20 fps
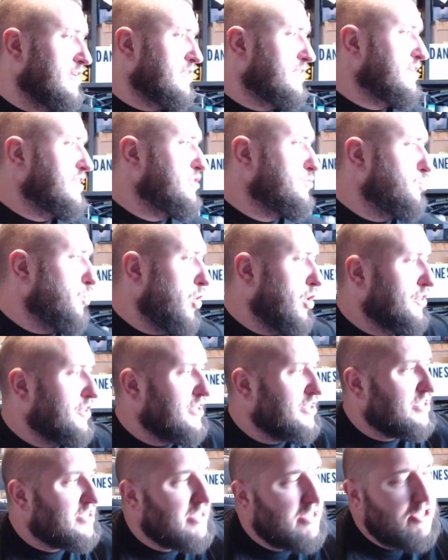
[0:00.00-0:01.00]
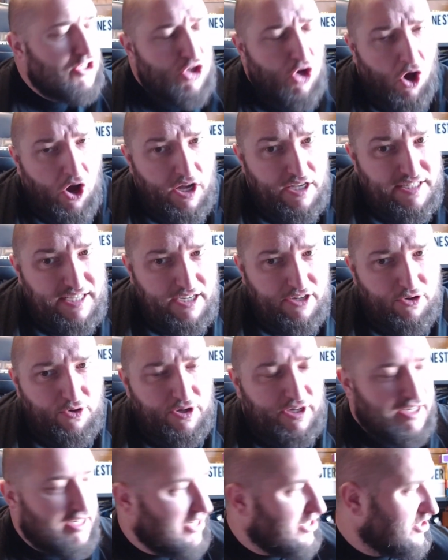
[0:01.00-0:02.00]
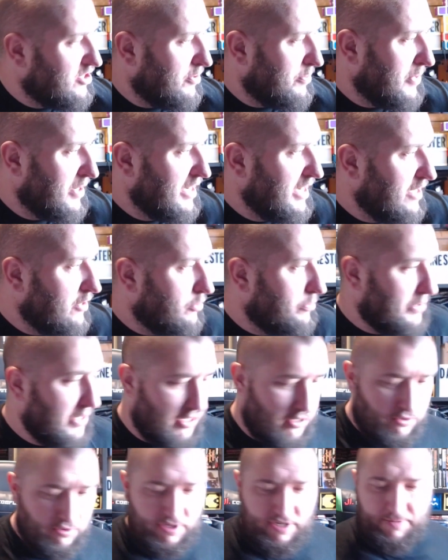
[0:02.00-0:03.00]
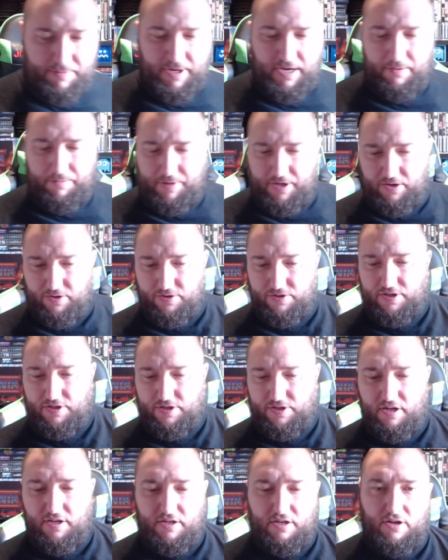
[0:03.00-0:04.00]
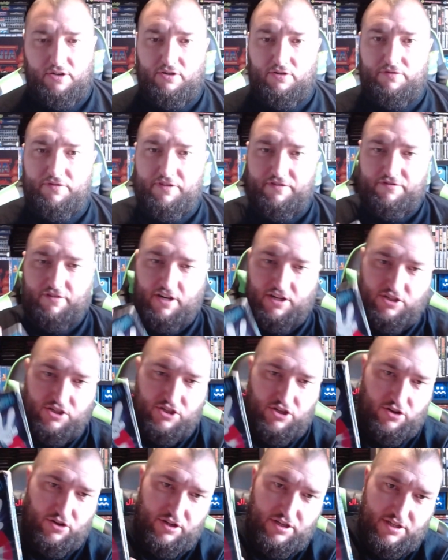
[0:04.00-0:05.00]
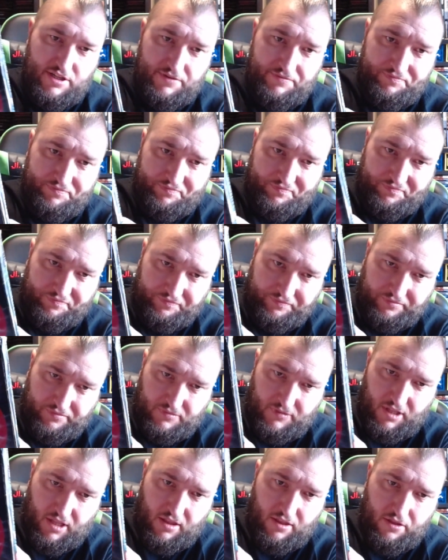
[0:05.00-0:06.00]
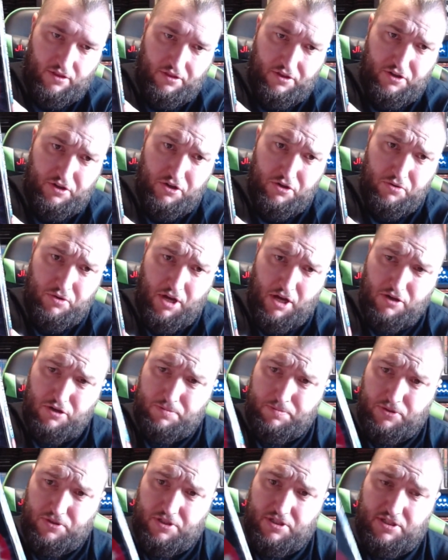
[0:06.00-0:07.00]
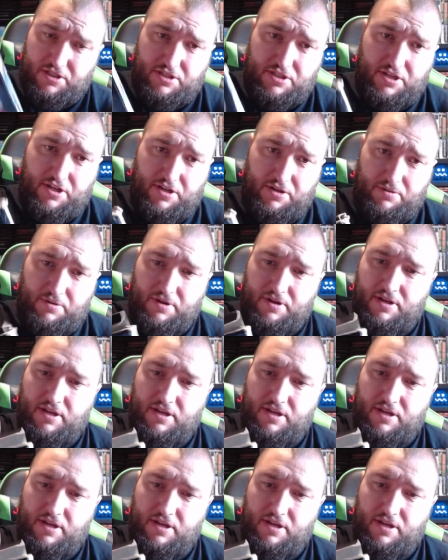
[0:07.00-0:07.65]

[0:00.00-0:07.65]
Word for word: This is one that's not as in good condition. I'm a little bit gutted about because uh, I love the franchise. The new Ghostbusters 2.